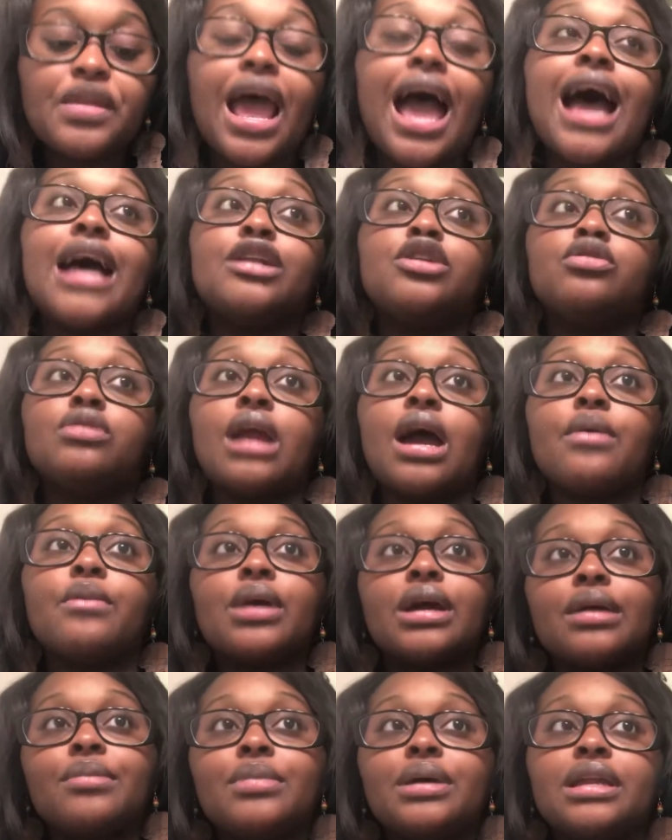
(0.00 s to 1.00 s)
I do not
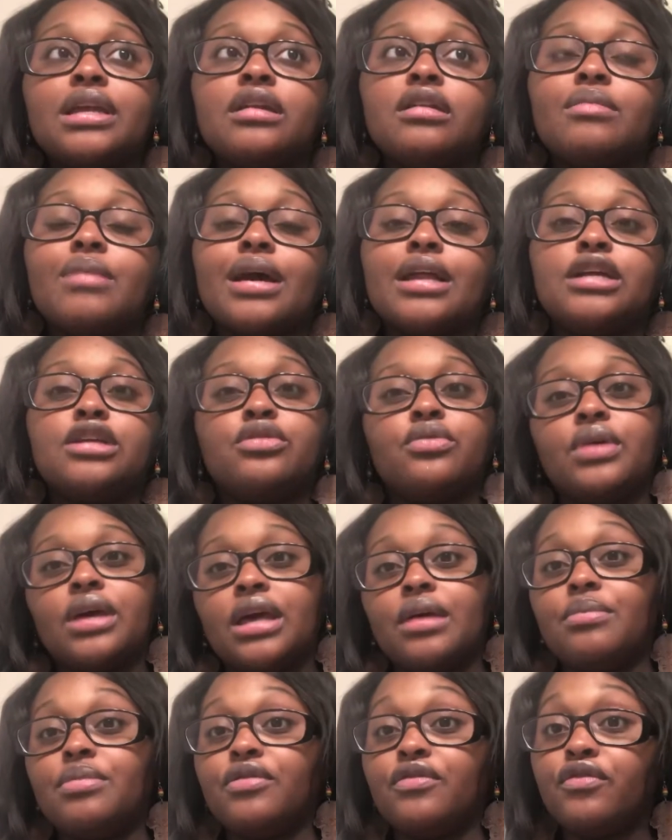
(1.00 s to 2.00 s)
recommend anybody doing
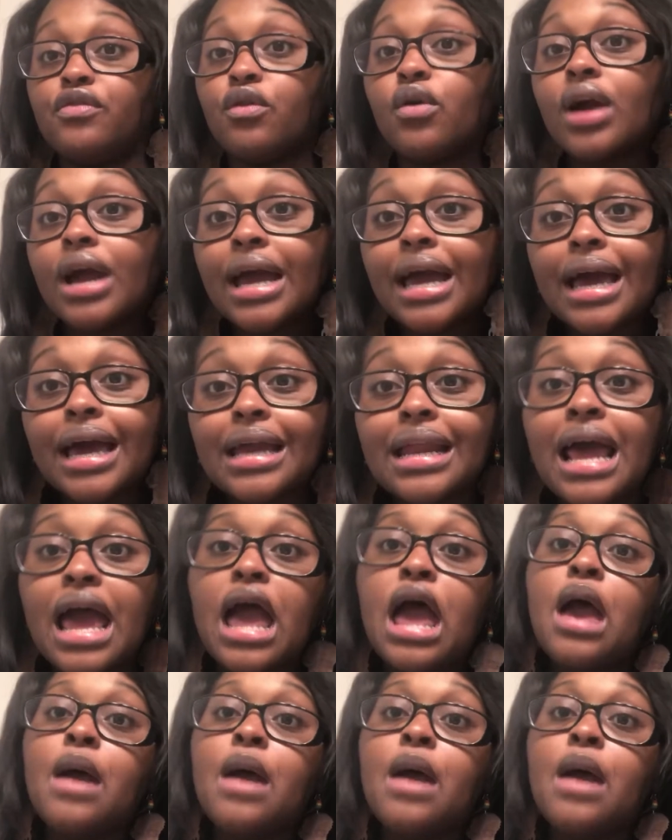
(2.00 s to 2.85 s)
it beforehand